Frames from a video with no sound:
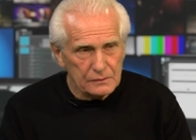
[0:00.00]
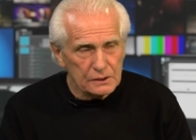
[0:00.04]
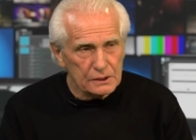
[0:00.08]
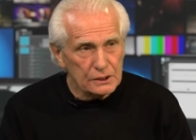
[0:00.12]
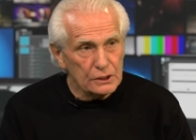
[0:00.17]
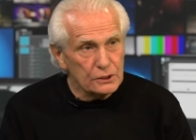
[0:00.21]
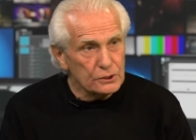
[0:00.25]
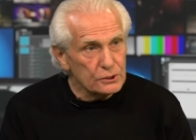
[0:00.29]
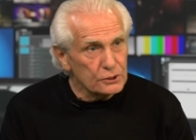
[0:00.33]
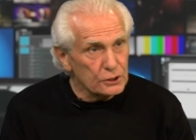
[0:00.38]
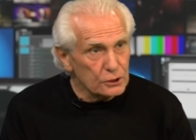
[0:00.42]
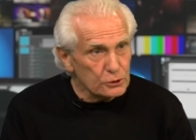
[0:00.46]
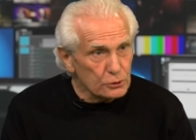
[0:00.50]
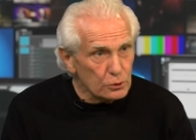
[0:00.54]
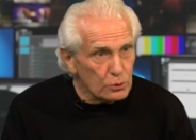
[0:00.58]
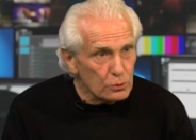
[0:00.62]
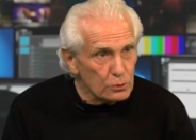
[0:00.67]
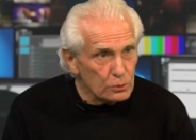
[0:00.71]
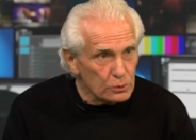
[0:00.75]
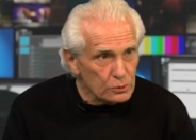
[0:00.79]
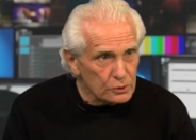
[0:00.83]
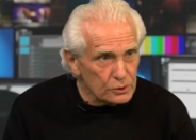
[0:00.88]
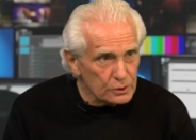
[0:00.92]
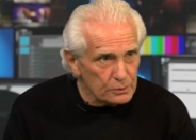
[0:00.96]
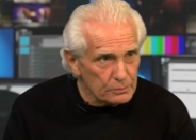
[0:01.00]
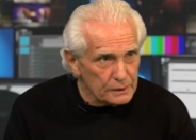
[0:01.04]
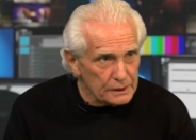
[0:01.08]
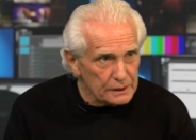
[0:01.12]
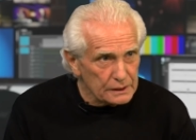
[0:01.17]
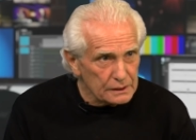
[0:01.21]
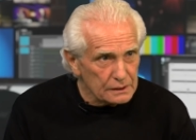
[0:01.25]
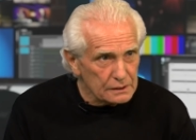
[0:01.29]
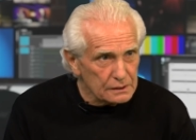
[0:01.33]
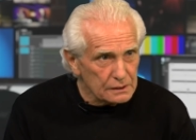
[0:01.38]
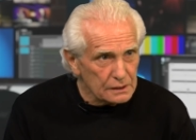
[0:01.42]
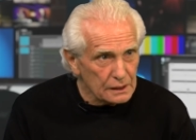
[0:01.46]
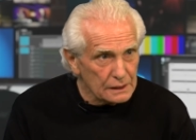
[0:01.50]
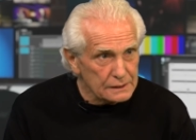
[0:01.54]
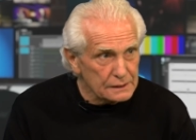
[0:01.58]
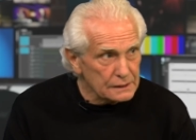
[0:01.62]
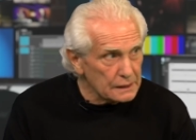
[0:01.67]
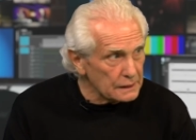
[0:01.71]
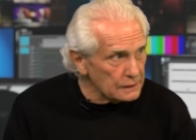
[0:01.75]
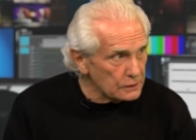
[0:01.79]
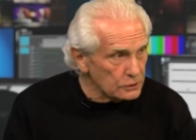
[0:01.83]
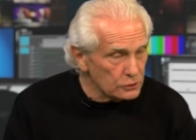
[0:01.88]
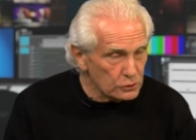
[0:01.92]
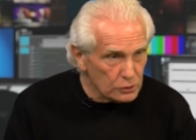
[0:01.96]
used to talk to me. I'd
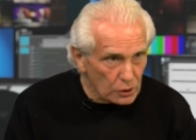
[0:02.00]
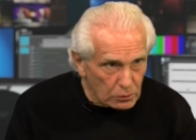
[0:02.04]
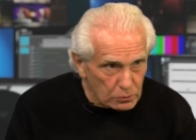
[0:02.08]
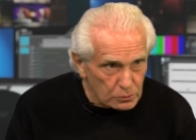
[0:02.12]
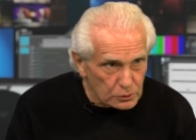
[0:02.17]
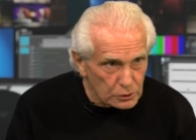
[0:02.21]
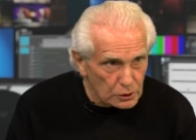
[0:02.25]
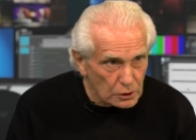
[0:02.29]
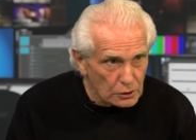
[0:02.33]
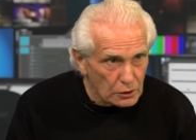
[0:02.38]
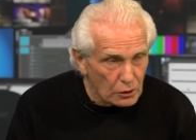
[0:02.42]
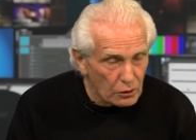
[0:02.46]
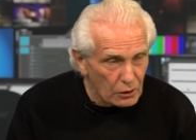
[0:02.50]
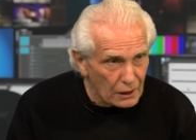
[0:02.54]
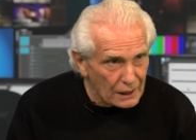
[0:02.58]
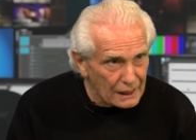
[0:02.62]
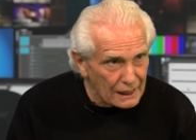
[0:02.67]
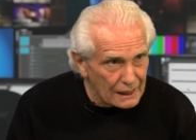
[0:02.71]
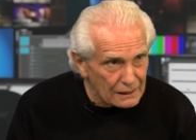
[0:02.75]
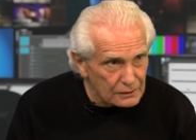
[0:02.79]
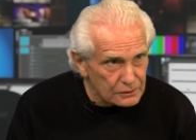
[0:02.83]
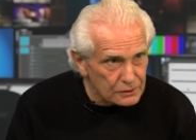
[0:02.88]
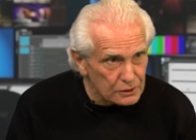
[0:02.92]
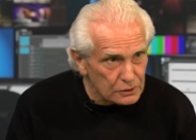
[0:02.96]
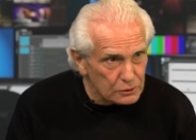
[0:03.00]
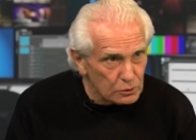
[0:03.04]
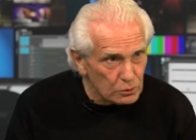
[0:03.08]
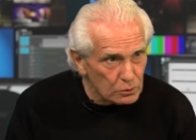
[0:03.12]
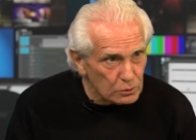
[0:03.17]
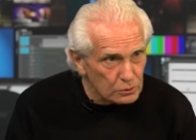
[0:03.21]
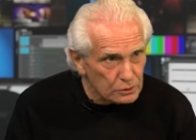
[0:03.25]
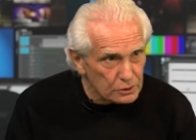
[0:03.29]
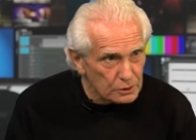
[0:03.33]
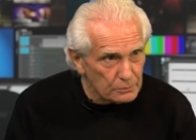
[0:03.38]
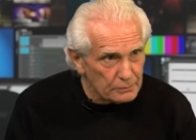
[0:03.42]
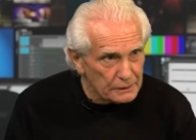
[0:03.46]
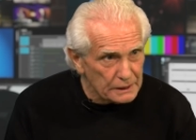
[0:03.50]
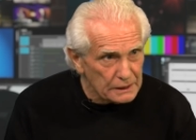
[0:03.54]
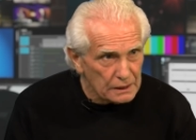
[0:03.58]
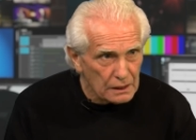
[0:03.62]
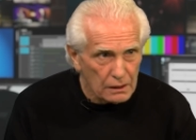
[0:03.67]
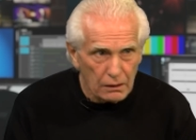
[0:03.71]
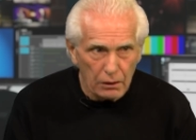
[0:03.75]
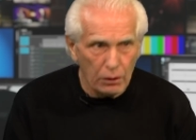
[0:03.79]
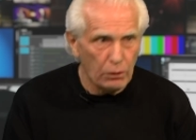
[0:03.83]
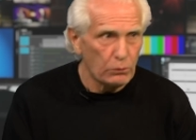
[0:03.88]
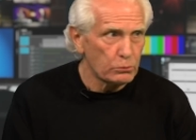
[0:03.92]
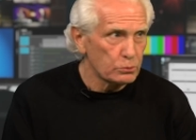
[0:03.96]
say, don't, you're not allowed to talk to me.
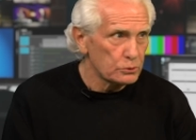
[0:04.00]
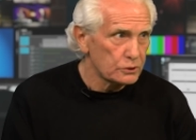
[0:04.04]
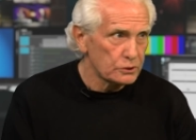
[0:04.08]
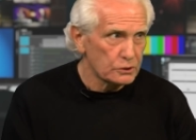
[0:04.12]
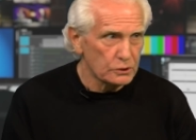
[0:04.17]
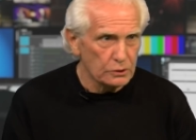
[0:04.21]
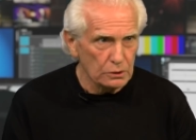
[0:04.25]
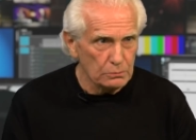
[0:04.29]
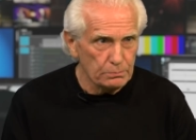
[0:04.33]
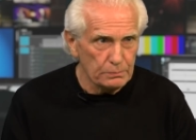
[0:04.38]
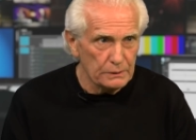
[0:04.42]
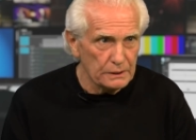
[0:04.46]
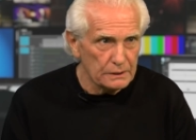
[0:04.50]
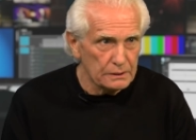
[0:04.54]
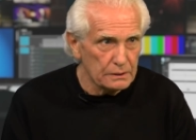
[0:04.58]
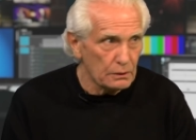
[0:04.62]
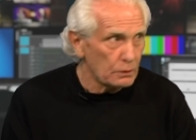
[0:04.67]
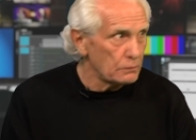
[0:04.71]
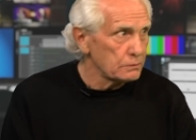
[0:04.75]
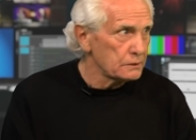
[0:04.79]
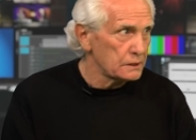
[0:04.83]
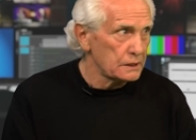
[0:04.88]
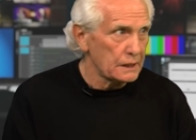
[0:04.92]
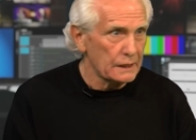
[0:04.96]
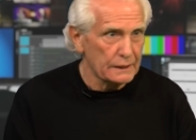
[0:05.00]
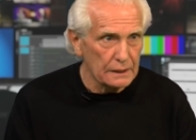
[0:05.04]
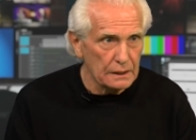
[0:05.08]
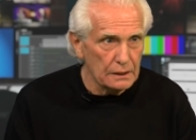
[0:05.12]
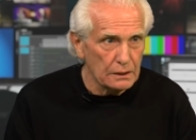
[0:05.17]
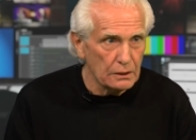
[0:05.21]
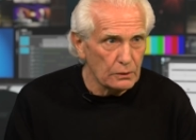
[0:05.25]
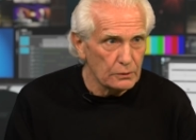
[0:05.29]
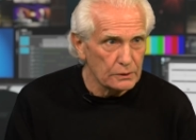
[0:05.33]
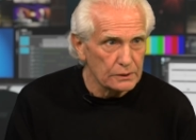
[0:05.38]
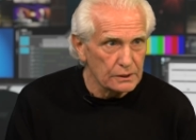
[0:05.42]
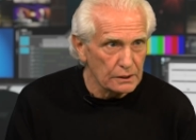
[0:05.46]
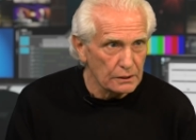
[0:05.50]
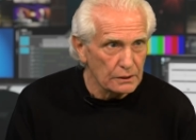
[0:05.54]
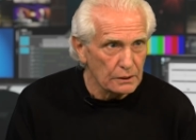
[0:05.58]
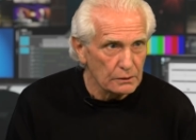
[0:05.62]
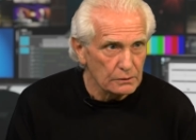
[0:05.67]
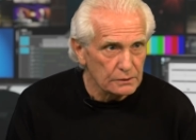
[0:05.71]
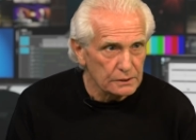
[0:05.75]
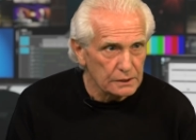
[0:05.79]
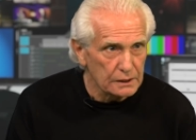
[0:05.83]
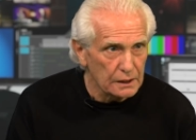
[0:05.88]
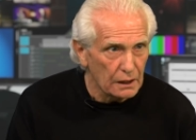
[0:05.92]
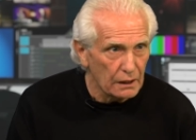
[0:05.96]
Oh, stupid dog, taking notes of
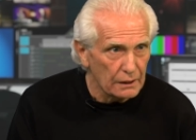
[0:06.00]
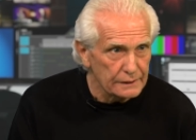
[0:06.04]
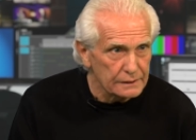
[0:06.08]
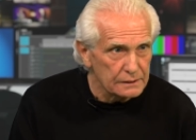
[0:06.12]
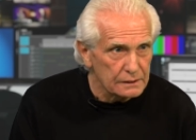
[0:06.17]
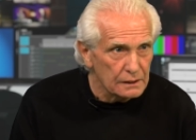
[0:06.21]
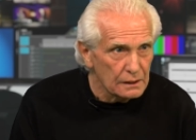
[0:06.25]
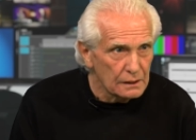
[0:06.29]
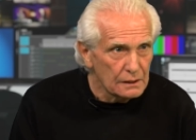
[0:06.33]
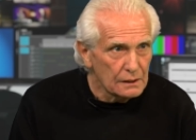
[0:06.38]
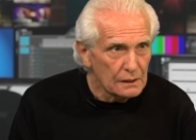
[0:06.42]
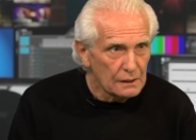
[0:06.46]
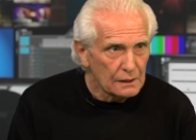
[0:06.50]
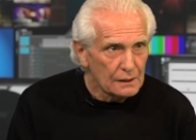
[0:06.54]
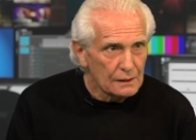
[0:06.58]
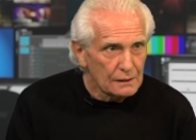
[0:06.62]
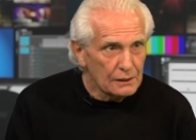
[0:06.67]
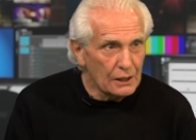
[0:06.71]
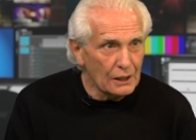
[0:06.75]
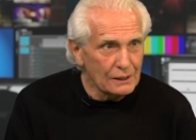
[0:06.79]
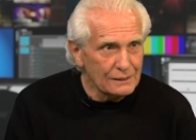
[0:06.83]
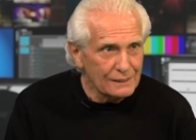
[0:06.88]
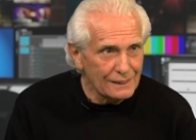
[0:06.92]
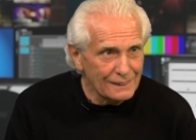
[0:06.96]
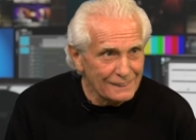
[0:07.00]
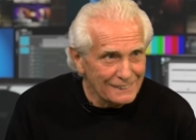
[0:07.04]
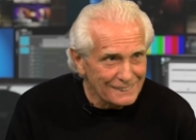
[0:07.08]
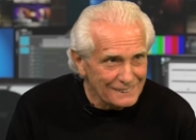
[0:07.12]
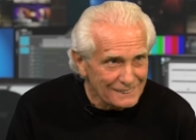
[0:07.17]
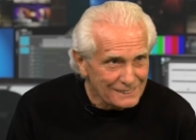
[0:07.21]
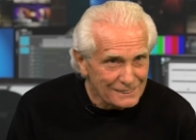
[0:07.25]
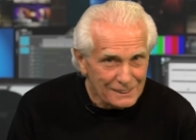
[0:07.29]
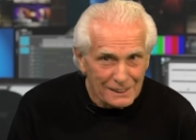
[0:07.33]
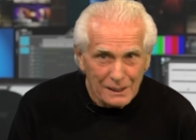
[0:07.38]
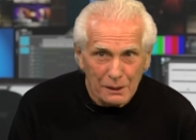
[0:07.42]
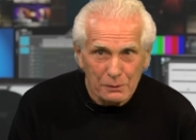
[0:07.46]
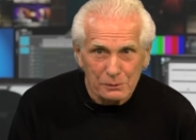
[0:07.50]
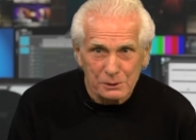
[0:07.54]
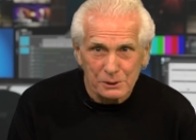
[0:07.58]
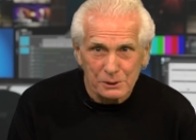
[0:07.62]
those guys. was